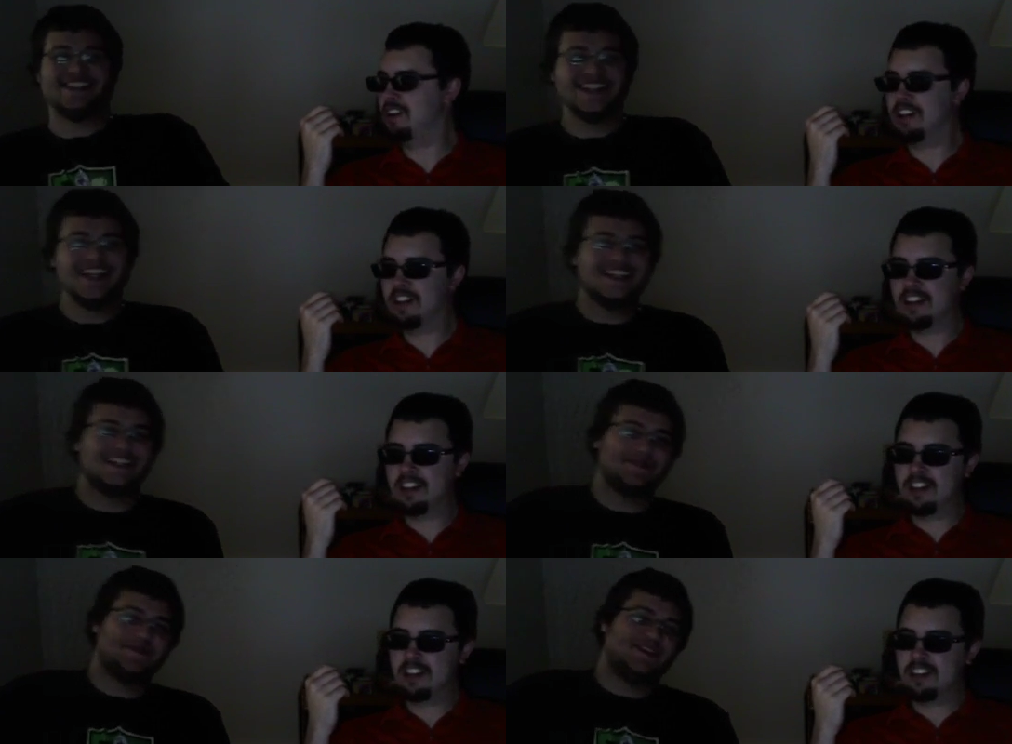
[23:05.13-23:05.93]

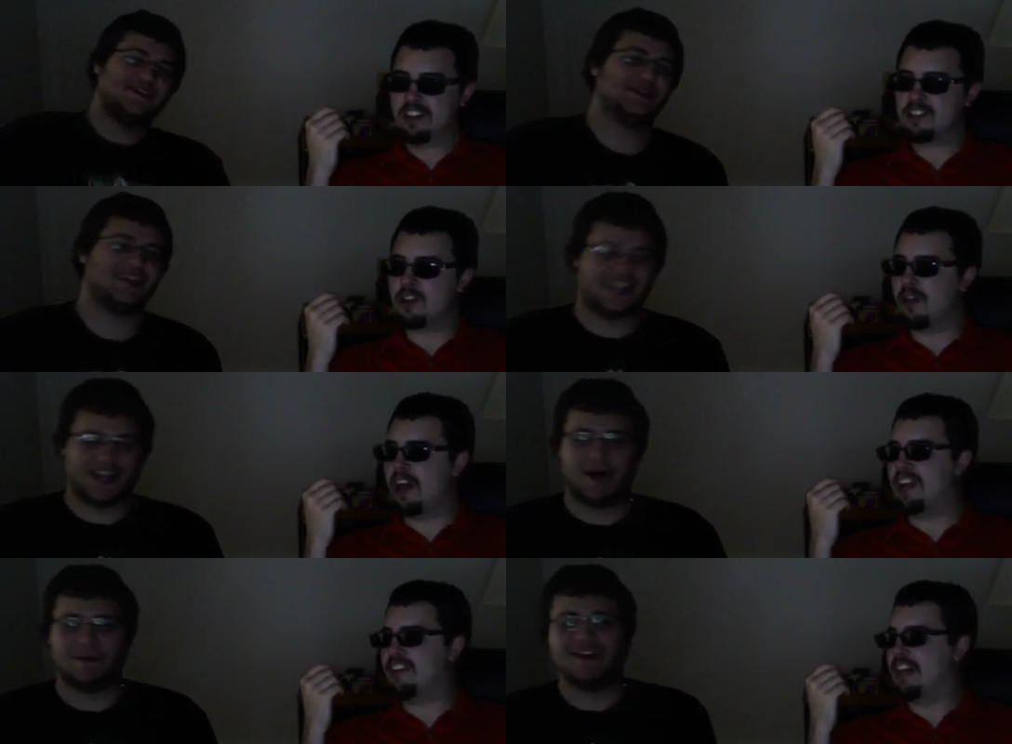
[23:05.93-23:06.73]
Speaker 1: Just so club.
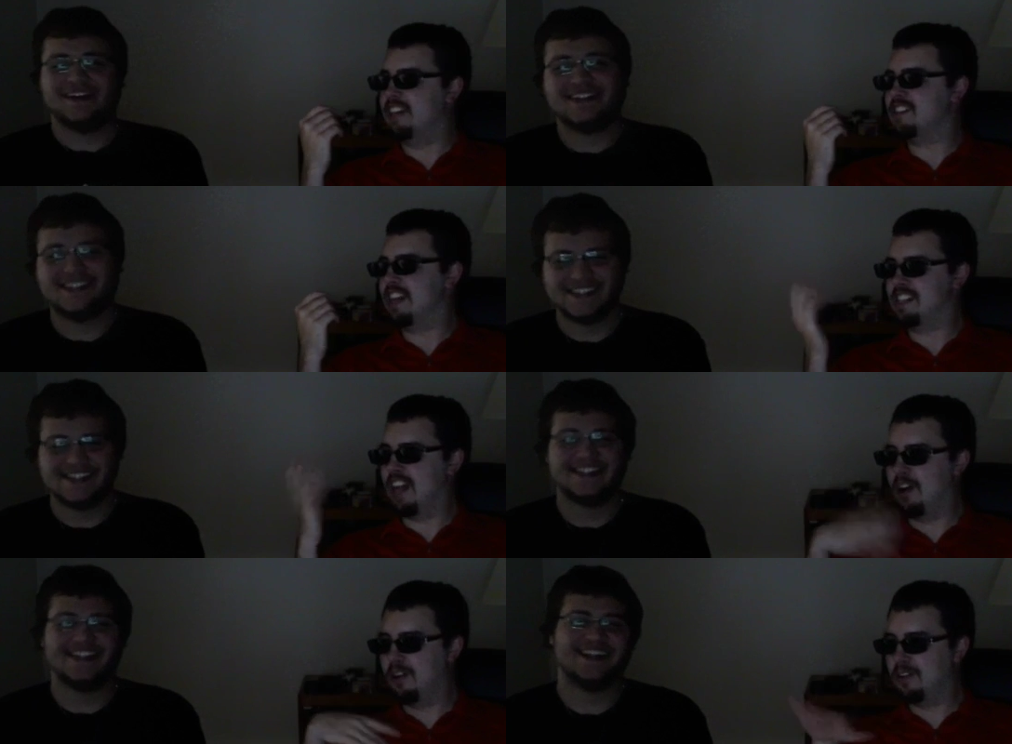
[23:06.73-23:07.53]
like that that's
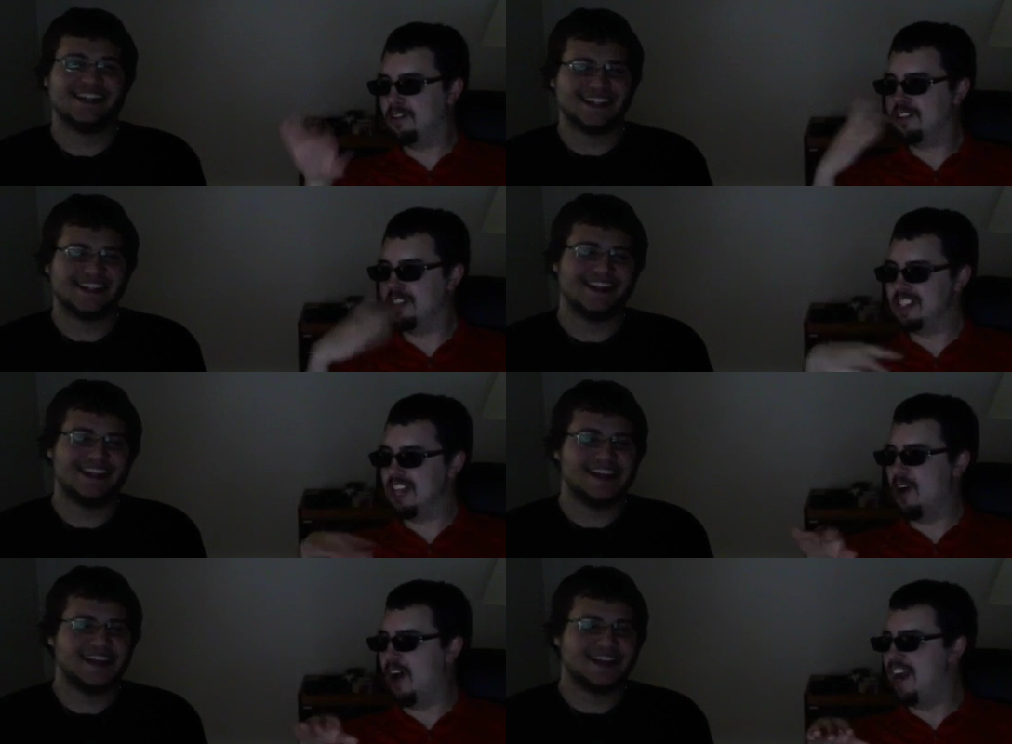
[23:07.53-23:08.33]
how that's
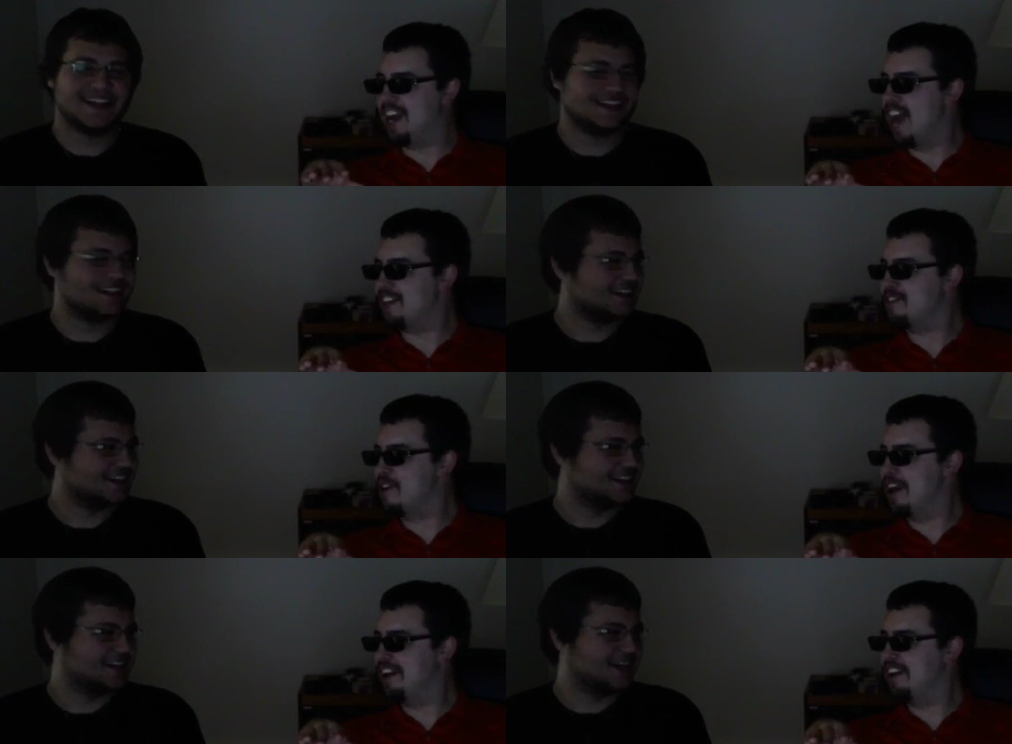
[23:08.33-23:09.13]
how I got through
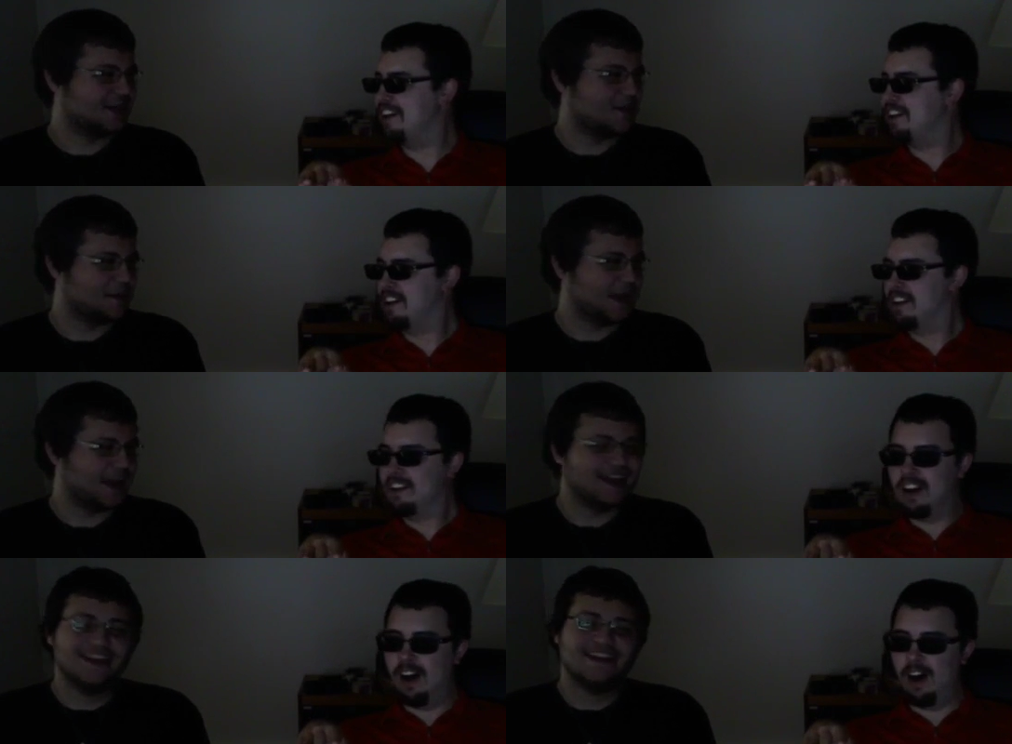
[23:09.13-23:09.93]
it. Club okay.
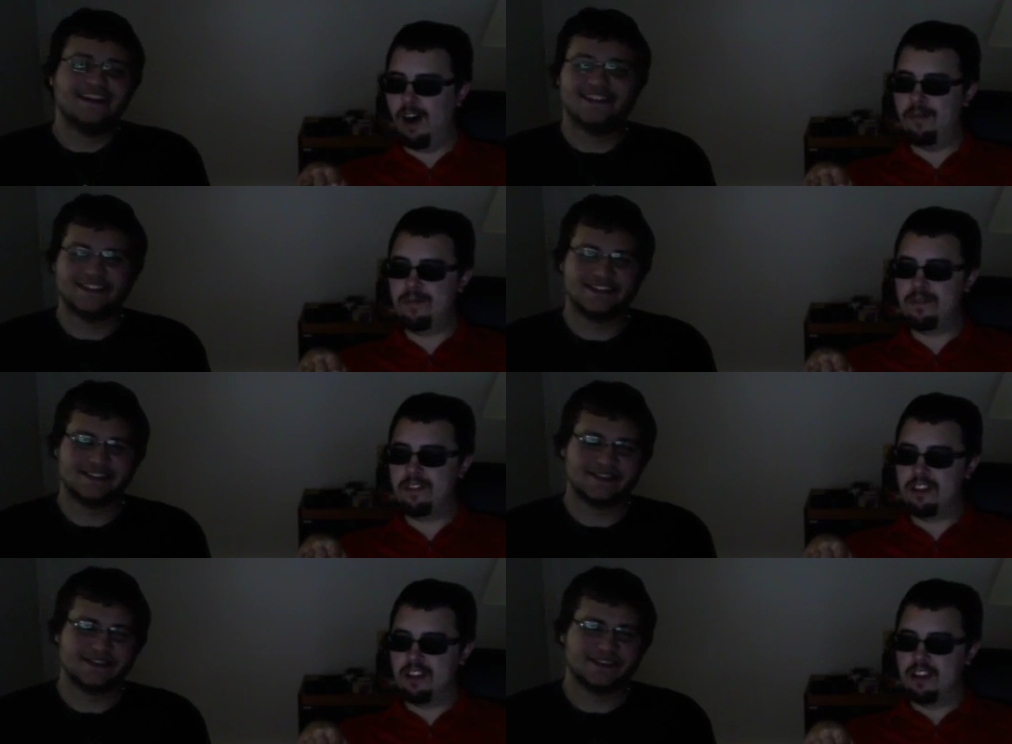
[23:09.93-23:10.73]
Um
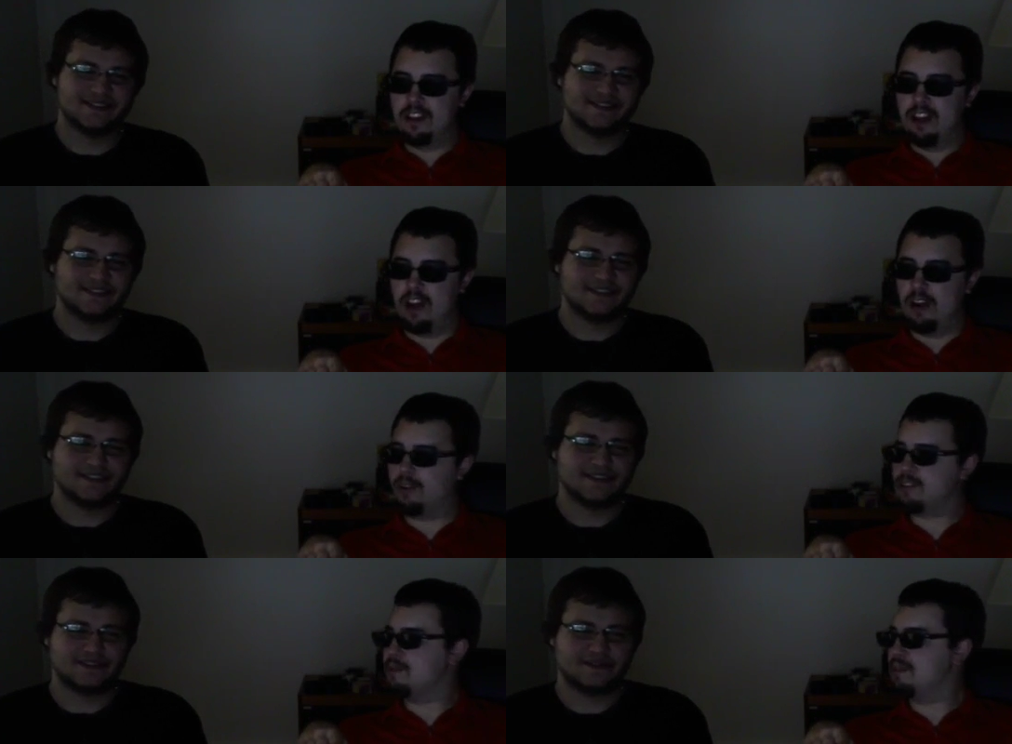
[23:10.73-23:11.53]
I don't know,
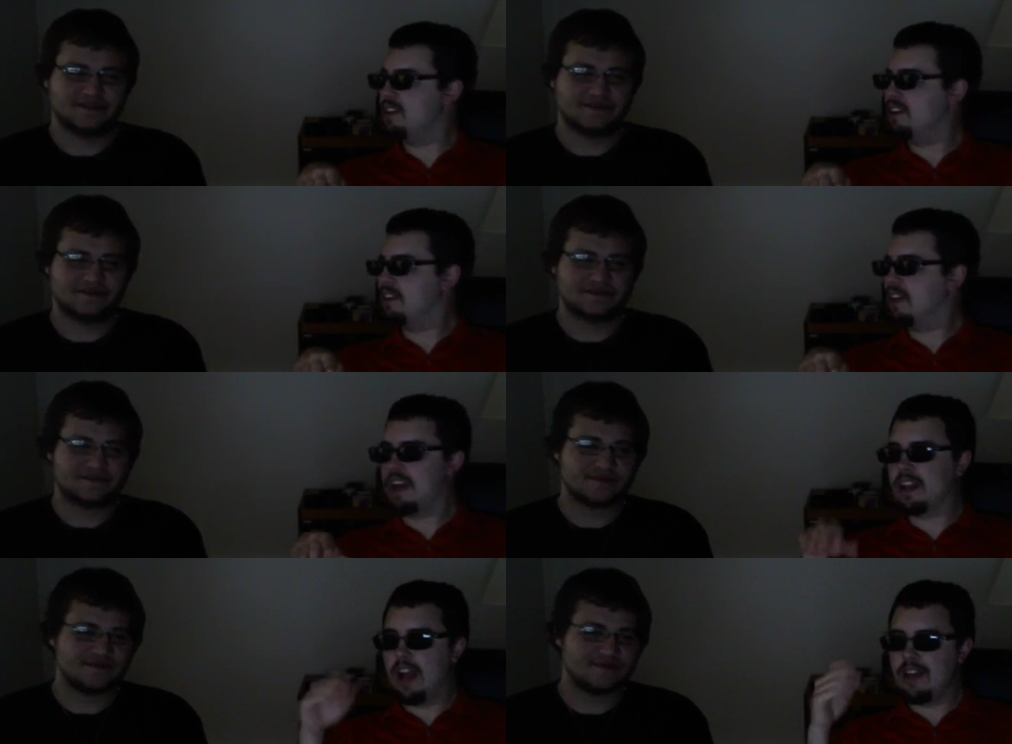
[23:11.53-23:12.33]
should we
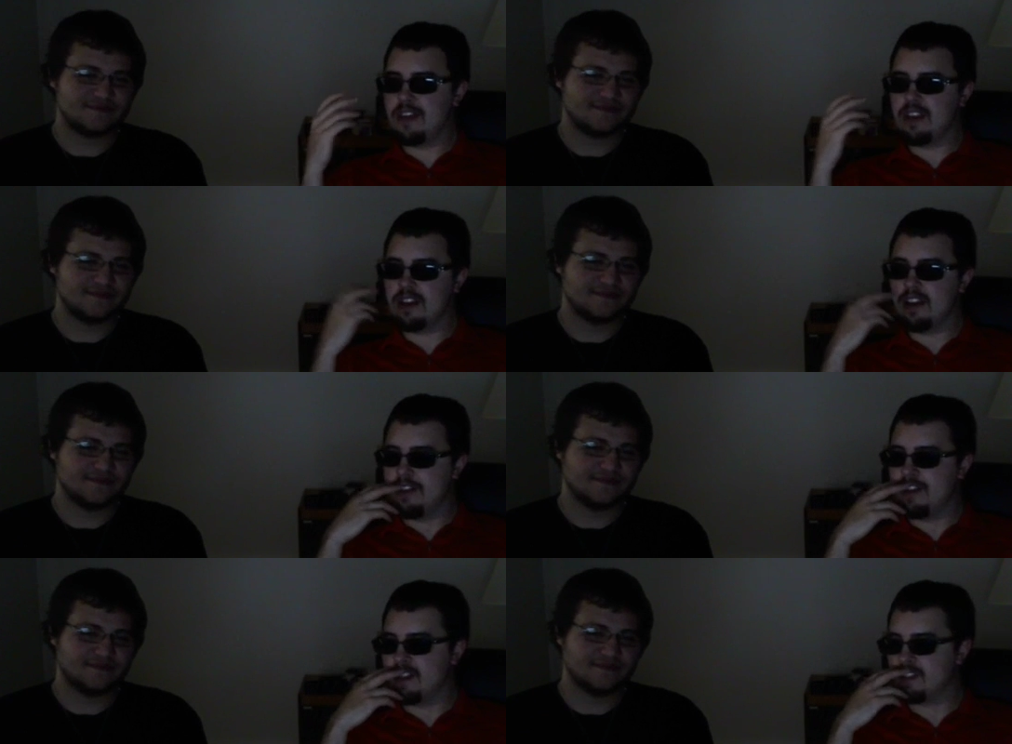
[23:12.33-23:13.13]
like I think I
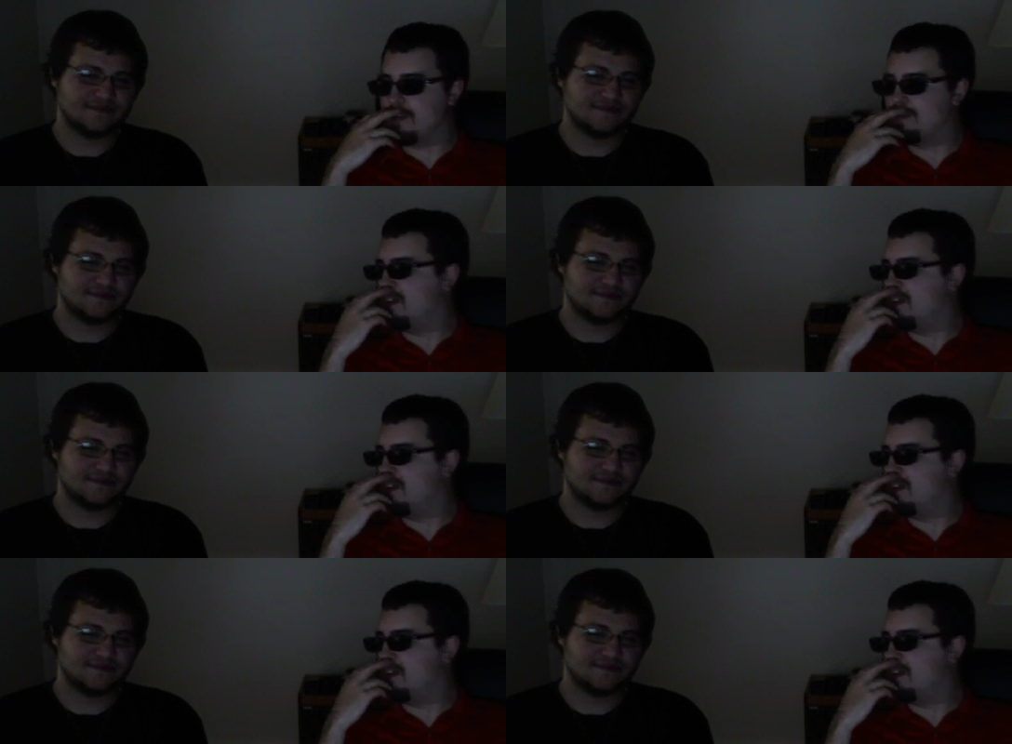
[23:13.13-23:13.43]
think at some point we